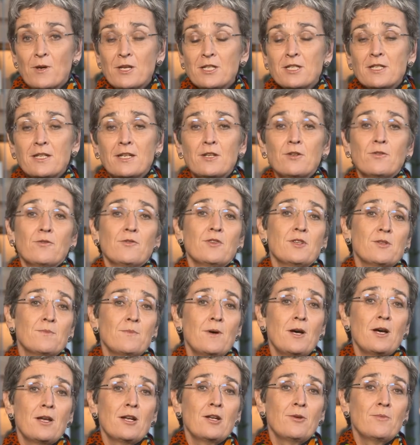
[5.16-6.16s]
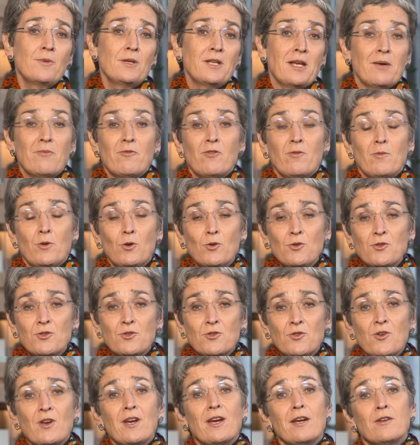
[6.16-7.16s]
President of this Parliament. I'm from
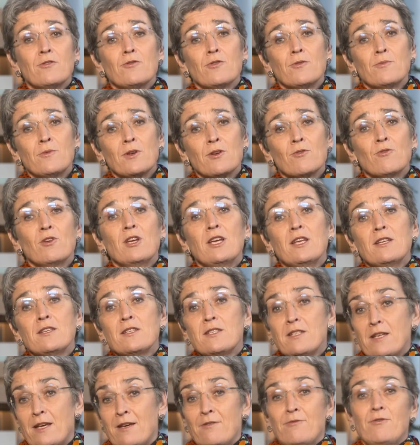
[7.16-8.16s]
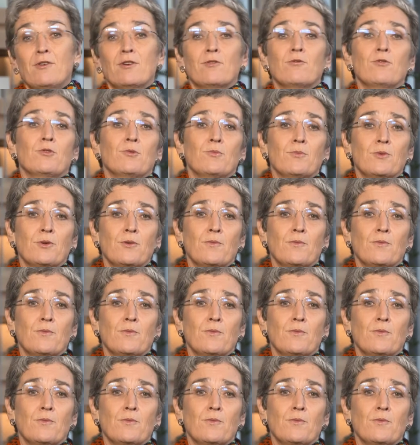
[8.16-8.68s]
Austria and from the Greens EFA Group.